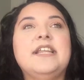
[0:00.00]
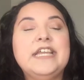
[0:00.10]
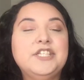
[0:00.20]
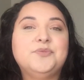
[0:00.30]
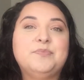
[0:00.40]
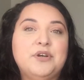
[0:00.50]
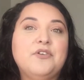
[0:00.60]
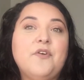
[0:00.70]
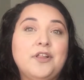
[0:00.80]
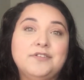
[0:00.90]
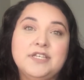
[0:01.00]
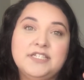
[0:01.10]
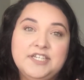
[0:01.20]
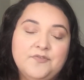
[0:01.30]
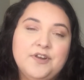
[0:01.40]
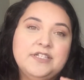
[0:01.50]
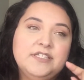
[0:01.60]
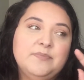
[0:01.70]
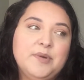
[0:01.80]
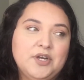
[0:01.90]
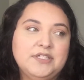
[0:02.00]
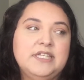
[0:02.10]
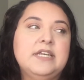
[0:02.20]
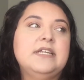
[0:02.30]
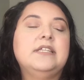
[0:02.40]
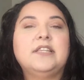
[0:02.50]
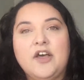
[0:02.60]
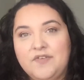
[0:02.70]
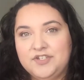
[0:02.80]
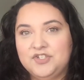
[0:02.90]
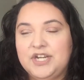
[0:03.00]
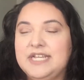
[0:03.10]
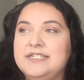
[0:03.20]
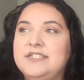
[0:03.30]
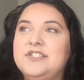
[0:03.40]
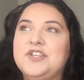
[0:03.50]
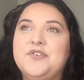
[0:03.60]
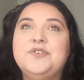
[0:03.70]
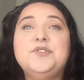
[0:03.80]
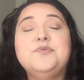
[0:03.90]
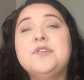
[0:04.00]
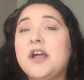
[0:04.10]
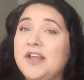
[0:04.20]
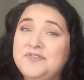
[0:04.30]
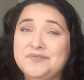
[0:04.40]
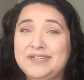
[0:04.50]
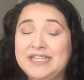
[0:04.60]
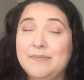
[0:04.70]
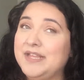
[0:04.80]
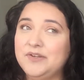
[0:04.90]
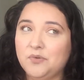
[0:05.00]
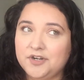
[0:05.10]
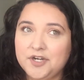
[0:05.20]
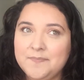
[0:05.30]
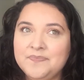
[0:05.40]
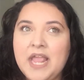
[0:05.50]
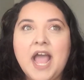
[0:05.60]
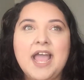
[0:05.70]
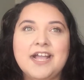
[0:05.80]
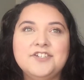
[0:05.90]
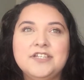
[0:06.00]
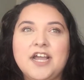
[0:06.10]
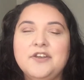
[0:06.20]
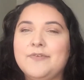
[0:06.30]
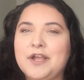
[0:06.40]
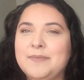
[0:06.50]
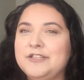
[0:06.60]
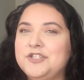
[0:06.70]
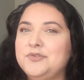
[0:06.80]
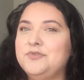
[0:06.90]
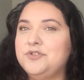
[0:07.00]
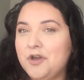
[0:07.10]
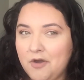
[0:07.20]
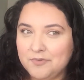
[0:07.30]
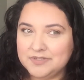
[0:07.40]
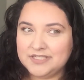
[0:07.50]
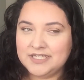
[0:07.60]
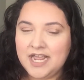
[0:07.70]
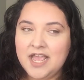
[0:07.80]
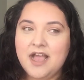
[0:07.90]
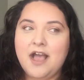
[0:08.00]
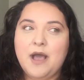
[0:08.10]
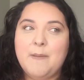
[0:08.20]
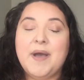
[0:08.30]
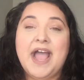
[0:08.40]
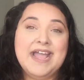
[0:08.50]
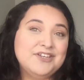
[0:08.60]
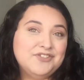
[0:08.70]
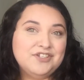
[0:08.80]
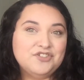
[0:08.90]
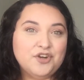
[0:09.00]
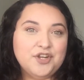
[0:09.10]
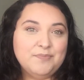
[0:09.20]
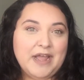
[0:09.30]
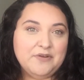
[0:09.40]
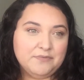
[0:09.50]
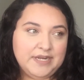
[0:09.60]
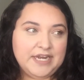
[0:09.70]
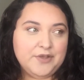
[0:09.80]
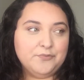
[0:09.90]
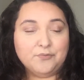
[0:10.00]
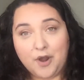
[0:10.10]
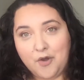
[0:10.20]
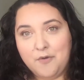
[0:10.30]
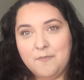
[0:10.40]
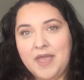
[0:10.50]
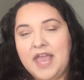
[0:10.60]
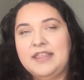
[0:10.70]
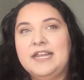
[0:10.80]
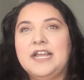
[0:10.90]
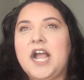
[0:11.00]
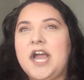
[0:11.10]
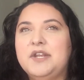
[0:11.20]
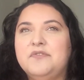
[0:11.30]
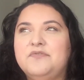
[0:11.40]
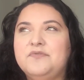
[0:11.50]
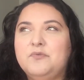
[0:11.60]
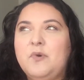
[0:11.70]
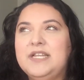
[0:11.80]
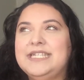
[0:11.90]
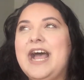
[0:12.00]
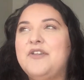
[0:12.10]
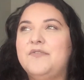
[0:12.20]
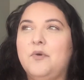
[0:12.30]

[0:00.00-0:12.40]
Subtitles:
And each book follows a different person and love interest, so you do not have to read them in order. I actually kind of recommend that you don't. I actually started by reading Rome, and then I kind of went out of